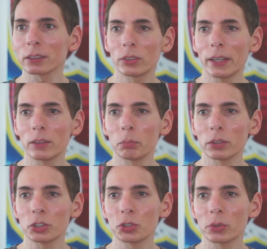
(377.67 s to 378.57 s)
Let's add the
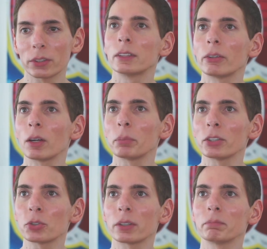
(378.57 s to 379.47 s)
plus short. There you go,
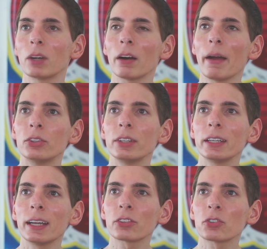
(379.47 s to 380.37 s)
plus short. All right, so you
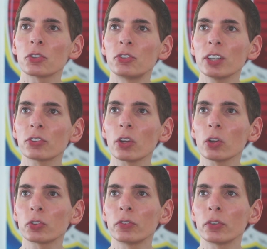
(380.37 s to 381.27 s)
get an extra six
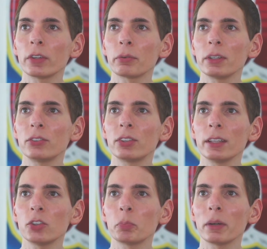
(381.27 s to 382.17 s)
dollars and thirty-three
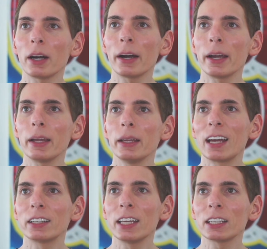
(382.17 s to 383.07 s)
cents by
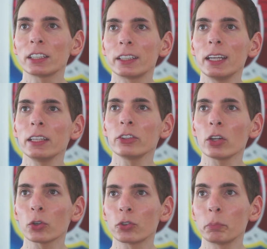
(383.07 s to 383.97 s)
uh, taking Canadian
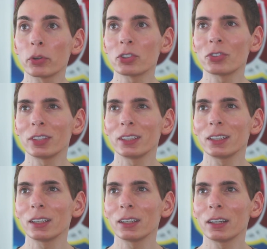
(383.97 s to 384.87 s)
dollars and
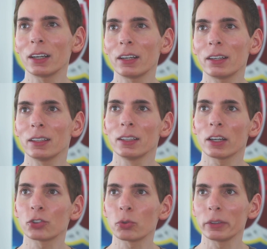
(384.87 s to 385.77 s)
purchasing uh,
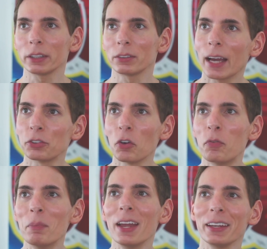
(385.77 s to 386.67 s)
Australian as
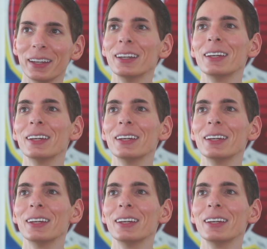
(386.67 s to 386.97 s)
of May.